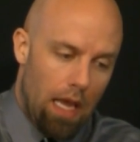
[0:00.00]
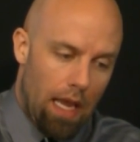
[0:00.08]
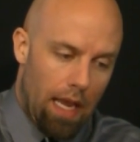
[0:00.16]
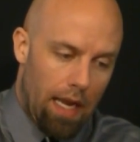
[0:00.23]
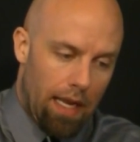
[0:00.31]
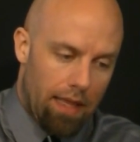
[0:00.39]

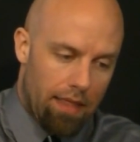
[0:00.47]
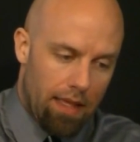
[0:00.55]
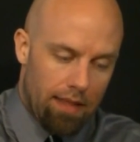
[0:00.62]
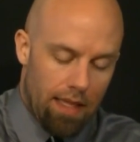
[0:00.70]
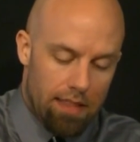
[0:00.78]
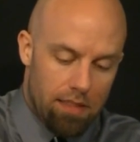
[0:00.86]
And I
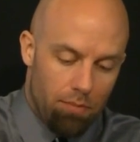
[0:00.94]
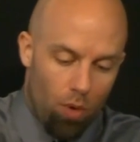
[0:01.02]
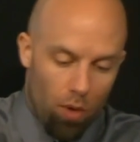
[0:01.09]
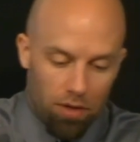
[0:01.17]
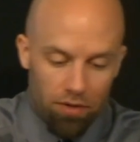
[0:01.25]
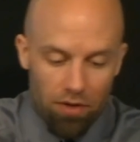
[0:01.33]
think that's
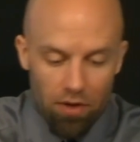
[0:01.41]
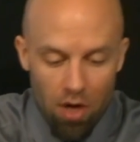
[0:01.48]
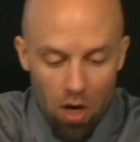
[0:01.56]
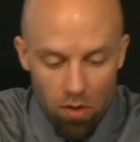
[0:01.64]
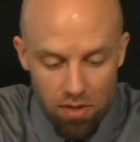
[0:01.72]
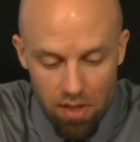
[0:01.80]
important to
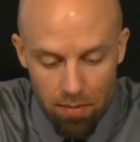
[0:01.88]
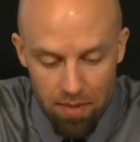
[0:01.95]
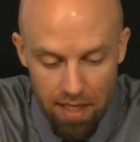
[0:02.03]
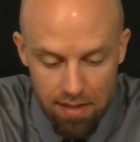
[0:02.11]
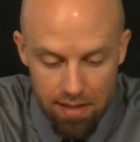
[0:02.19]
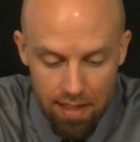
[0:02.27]
note. Some
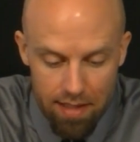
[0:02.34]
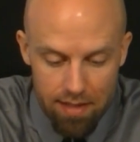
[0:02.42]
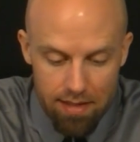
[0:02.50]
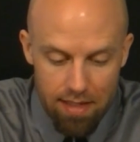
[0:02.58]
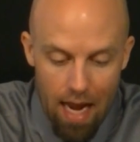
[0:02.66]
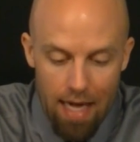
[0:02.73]
deists see
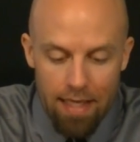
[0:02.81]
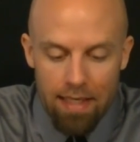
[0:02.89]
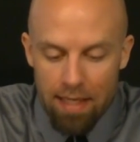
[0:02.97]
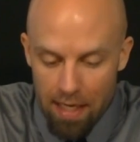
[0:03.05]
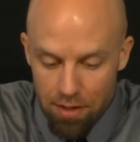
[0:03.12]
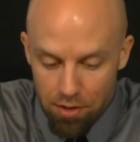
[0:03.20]
design
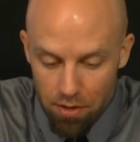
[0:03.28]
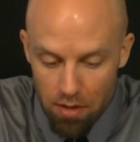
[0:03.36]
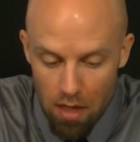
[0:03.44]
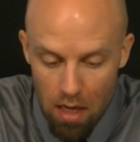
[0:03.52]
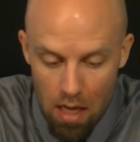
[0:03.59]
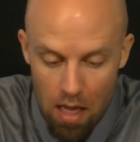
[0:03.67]
in
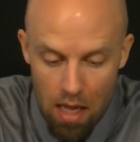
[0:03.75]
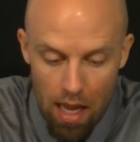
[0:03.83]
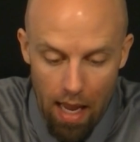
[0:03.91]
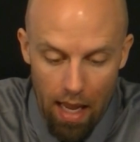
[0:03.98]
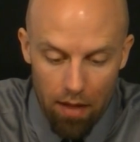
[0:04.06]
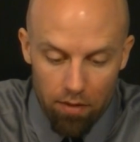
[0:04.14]
nature,
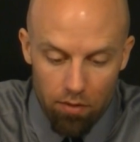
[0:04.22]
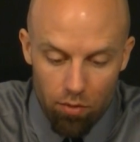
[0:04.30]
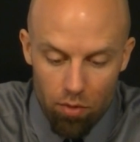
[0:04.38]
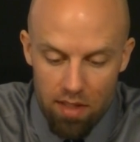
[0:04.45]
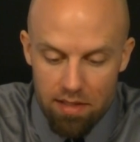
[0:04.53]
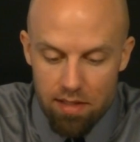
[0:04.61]
and
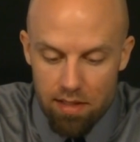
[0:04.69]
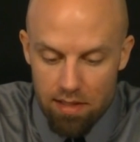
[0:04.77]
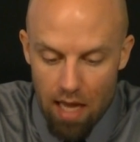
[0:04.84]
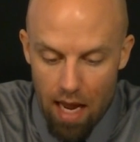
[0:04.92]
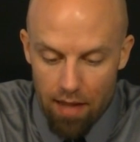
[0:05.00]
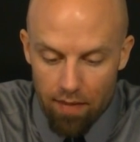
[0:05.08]
through this
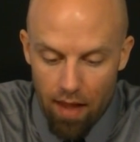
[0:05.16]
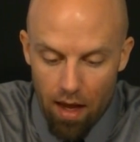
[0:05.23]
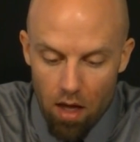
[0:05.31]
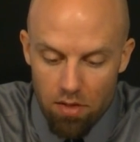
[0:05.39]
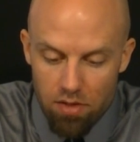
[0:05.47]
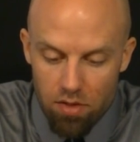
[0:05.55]
design, they
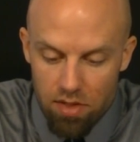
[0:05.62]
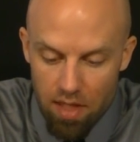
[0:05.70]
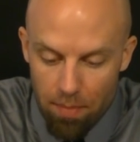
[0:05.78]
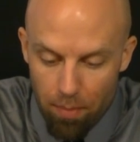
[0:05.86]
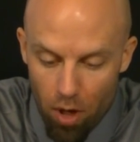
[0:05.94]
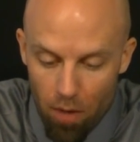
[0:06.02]
also
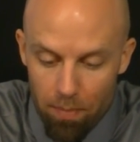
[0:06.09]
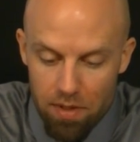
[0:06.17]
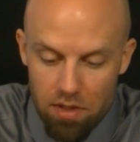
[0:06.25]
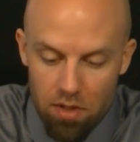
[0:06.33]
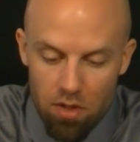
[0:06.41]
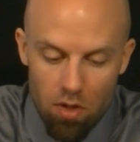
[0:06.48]
see
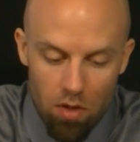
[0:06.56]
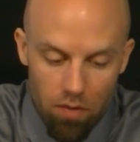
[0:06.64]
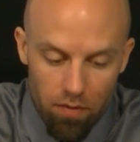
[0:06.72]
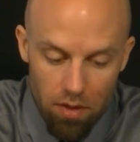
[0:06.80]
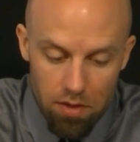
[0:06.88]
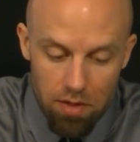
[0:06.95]
purpose in the
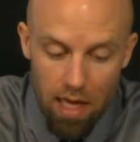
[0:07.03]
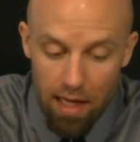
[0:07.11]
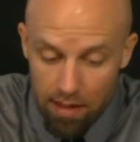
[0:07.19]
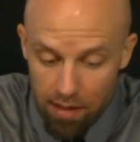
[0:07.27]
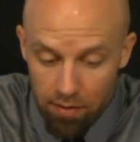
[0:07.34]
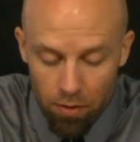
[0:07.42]
universe
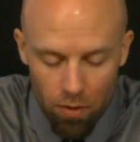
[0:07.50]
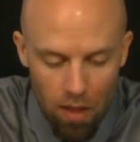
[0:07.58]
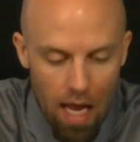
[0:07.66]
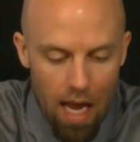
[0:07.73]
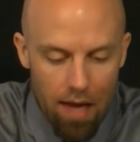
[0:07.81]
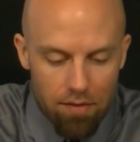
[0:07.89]
and in their
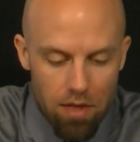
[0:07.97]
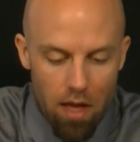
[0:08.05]
lives.